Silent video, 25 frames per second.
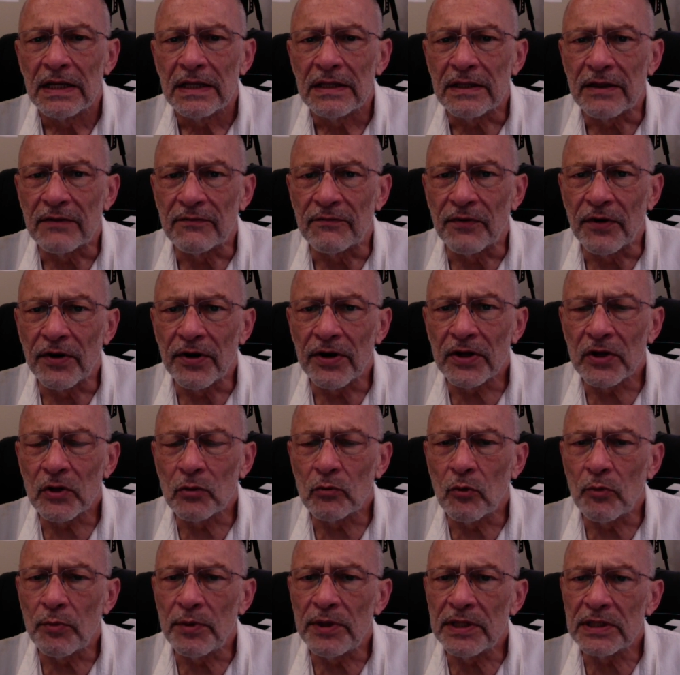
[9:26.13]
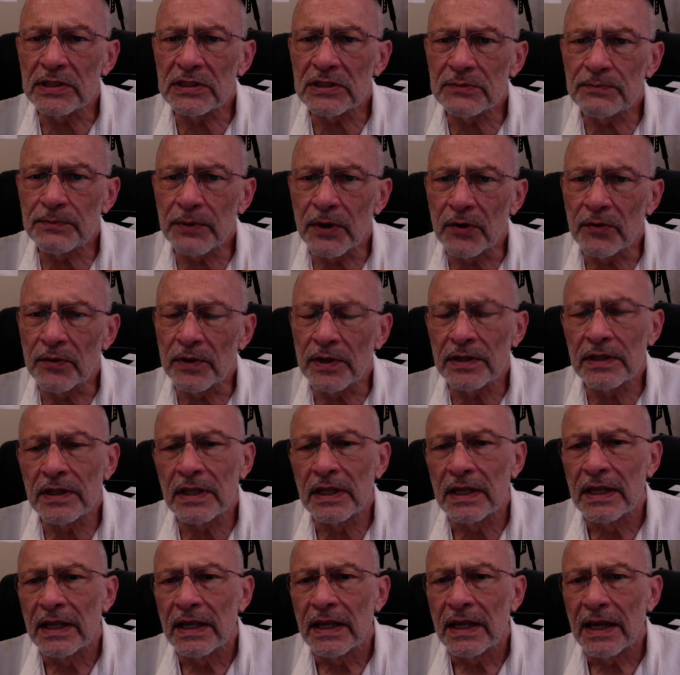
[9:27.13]
the vertical will be the spirit,
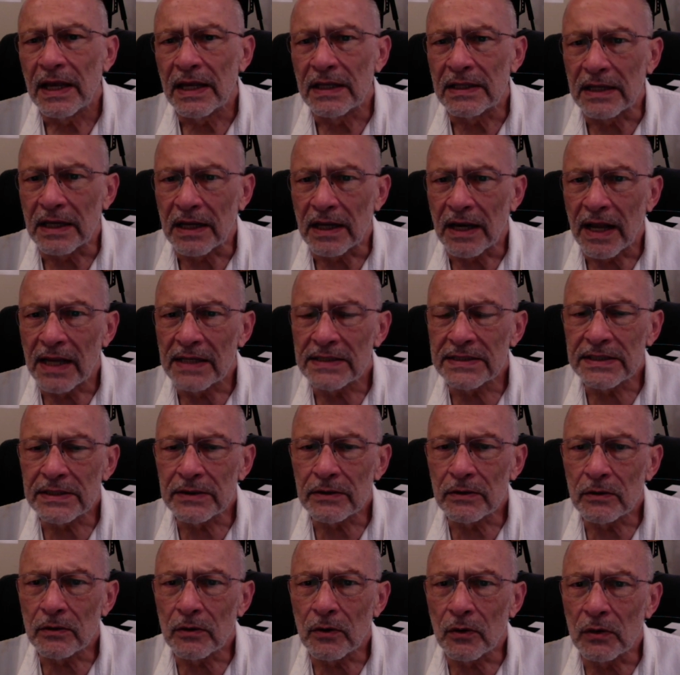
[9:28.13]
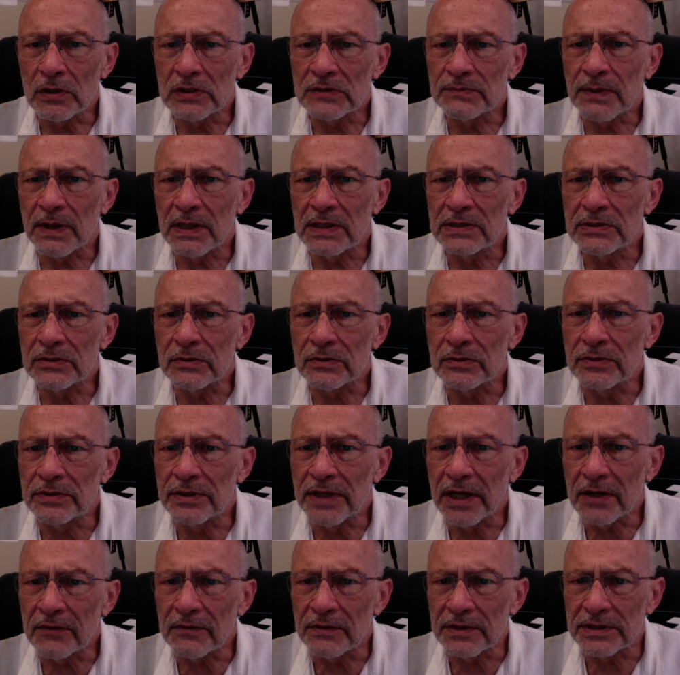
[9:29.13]
and the classical corresponds to
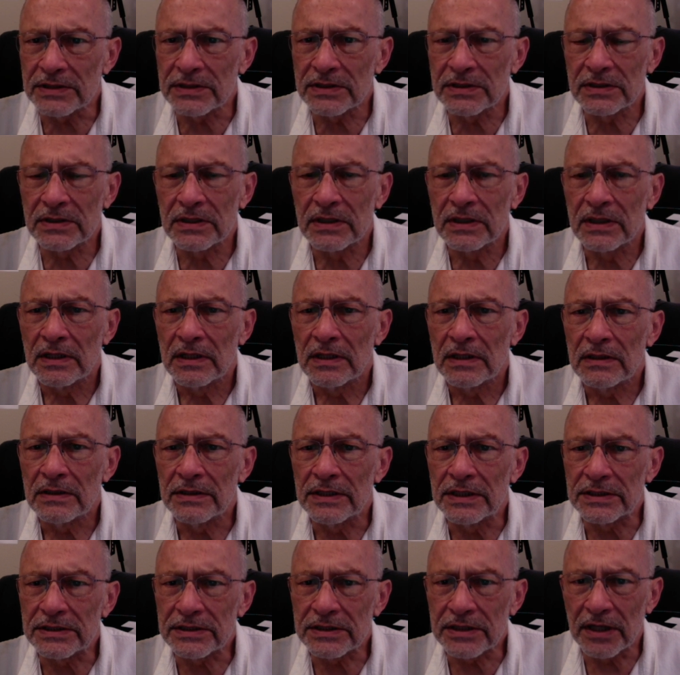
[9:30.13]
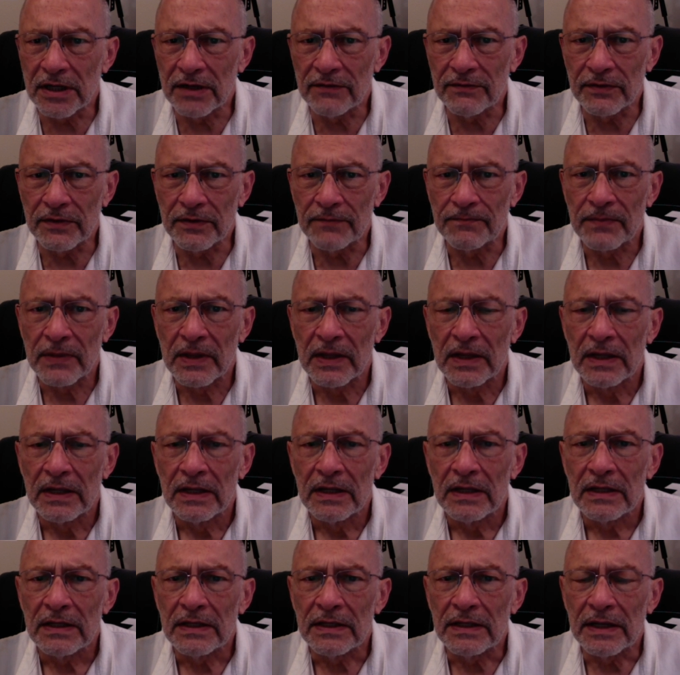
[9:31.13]
Derish, discover.
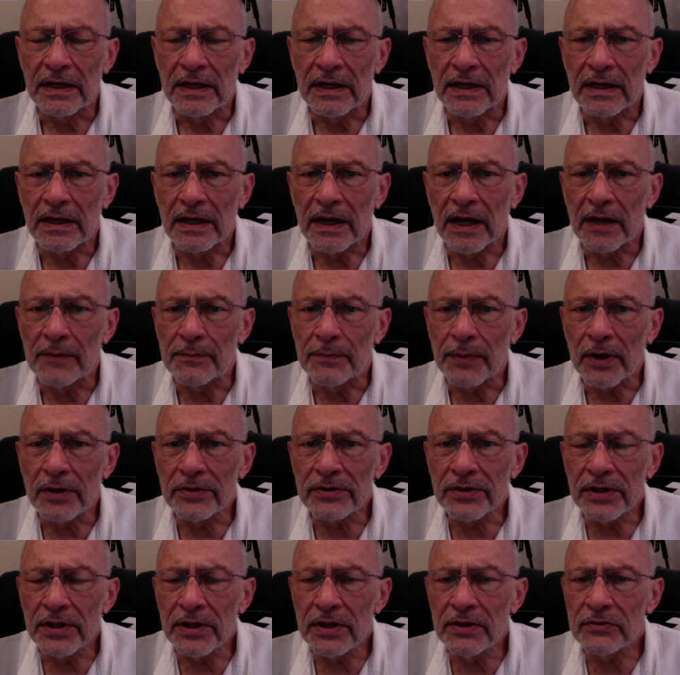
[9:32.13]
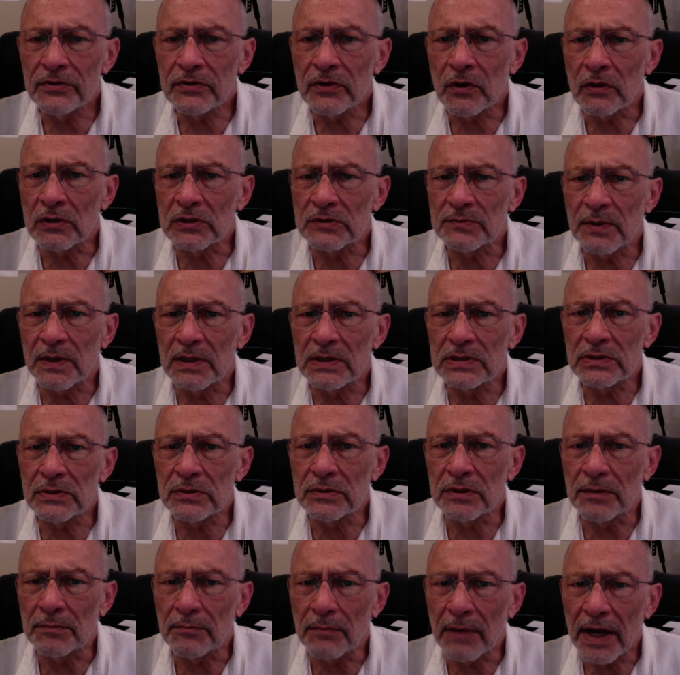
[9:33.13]
The hypotenuse corresponds
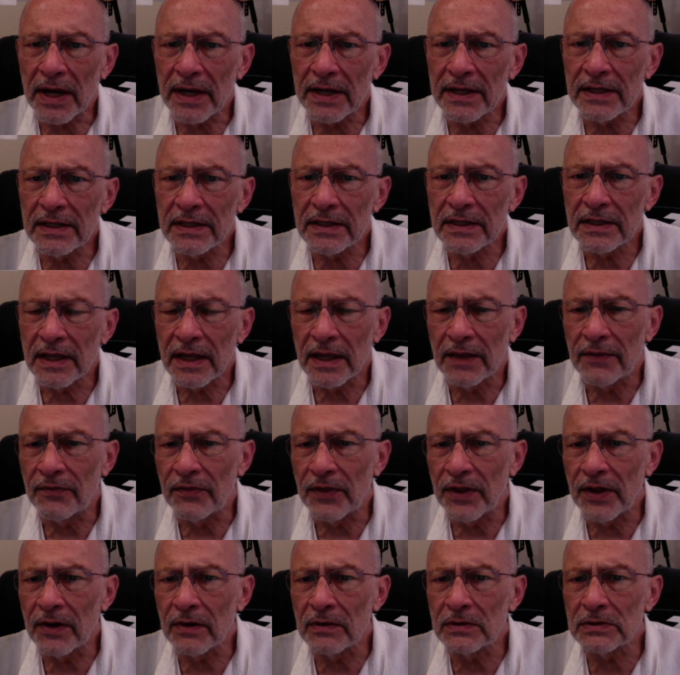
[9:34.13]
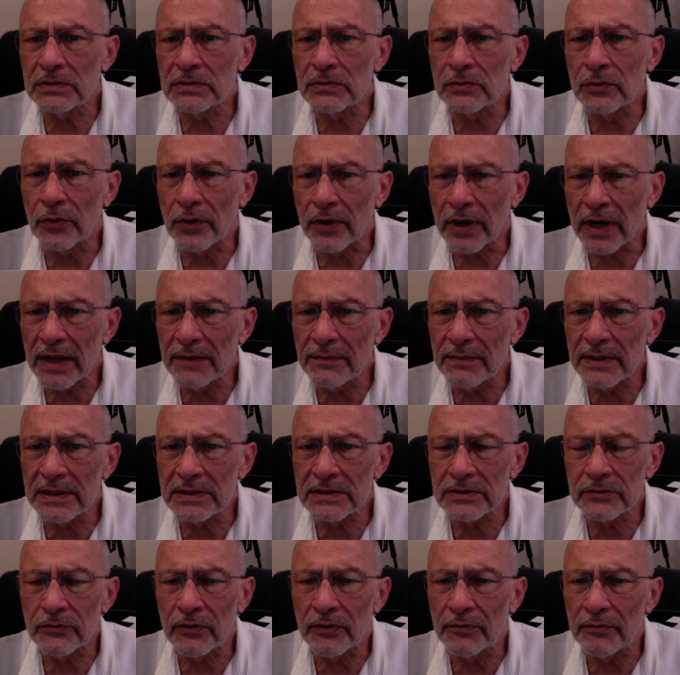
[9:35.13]
to the mind, and theirs to
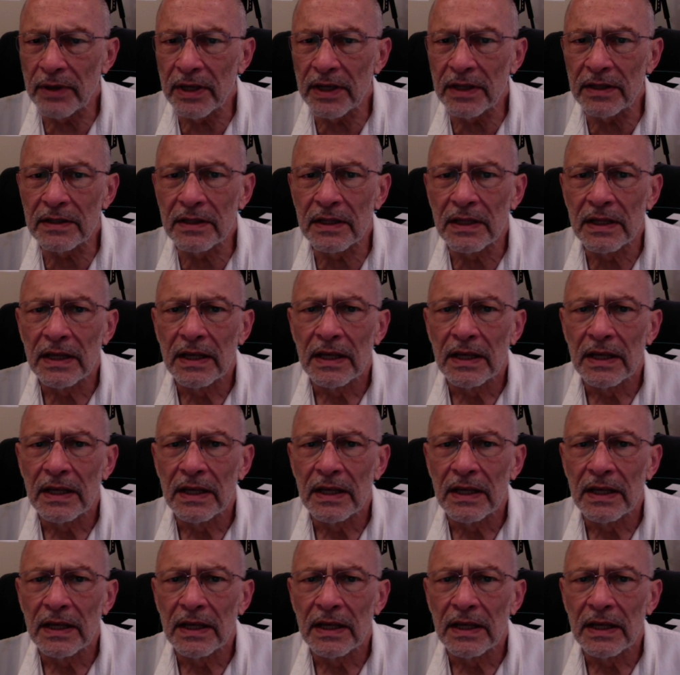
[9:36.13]
Remes, remit,